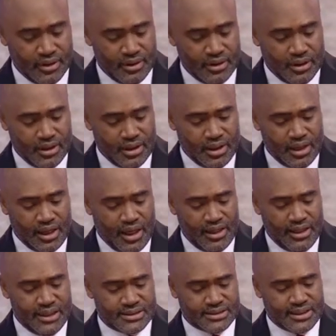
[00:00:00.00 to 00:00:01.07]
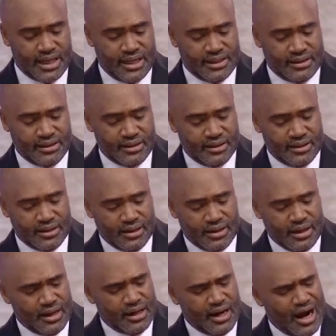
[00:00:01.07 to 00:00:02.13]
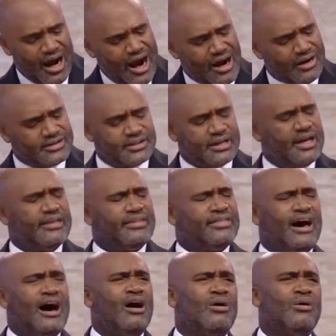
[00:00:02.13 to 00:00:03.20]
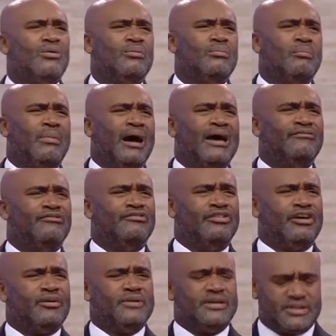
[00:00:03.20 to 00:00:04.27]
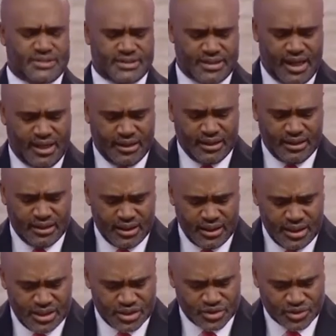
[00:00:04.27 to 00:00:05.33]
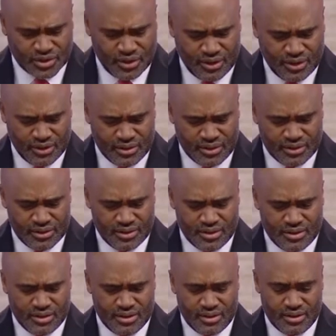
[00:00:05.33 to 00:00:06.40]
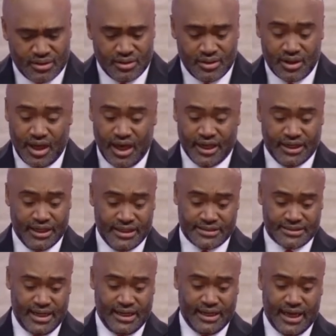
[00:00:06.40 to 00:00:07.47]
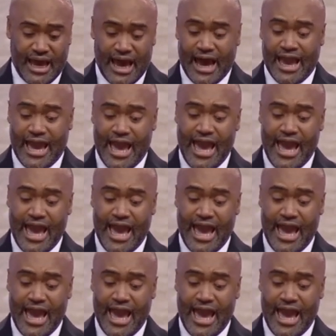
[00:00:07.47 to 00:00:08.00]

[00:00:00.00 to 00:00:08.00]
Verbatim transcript: And he said, Art thou my very son Esau? And he said, I am.